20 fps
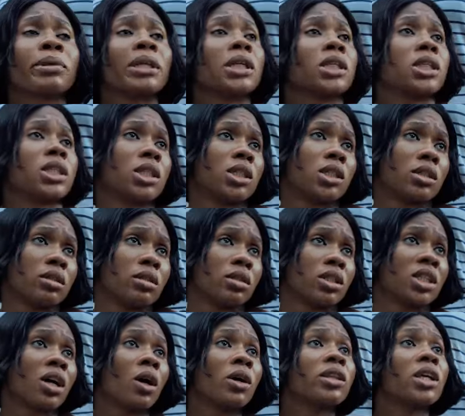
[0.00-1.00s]
Please,
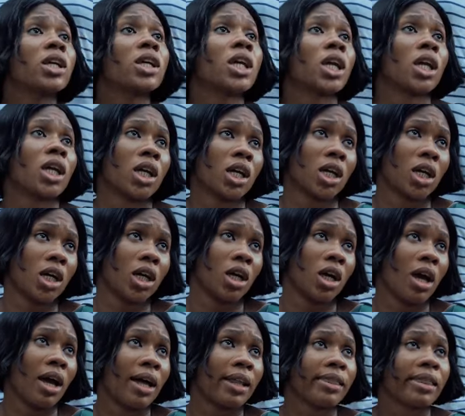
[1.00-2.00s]
tell the king
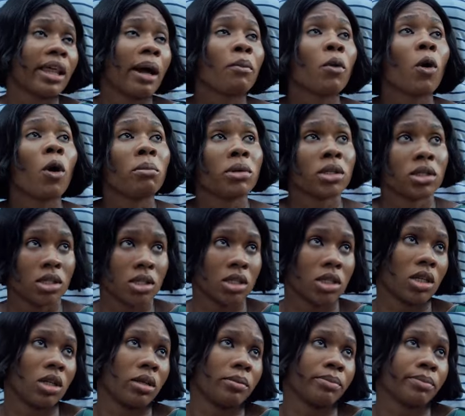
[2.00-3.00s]
that I'm coming to
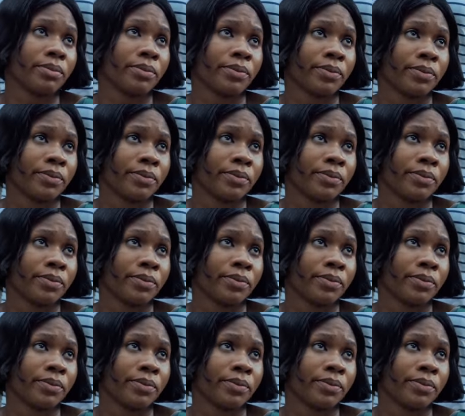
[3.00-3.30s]
see him.